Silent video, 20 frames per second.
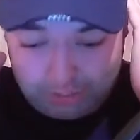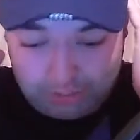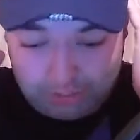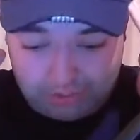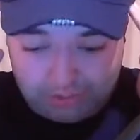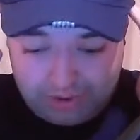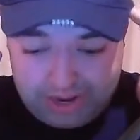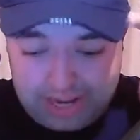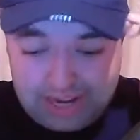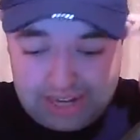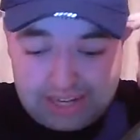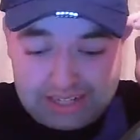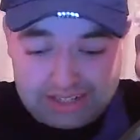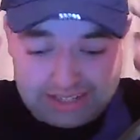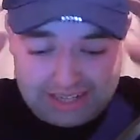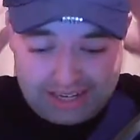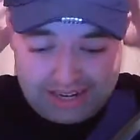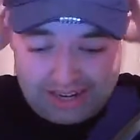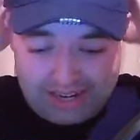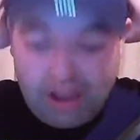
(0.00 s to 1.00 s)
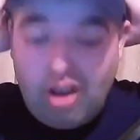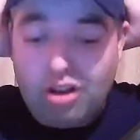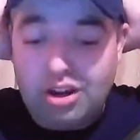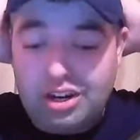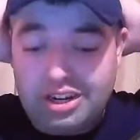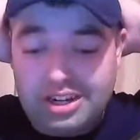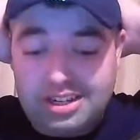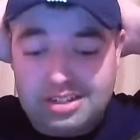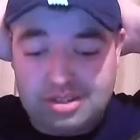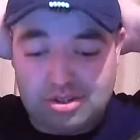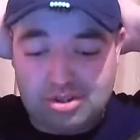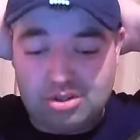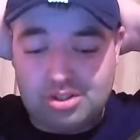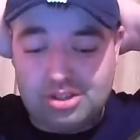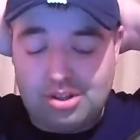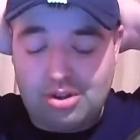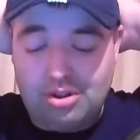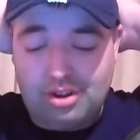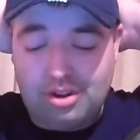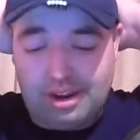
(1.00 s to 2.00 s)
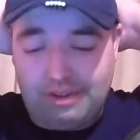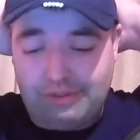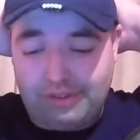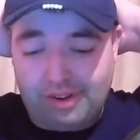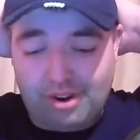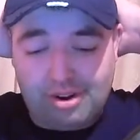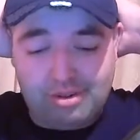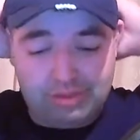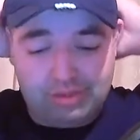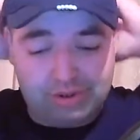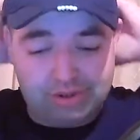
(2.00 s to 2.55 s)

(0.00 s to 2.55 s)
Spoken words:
But realistically, all it is just looking at form.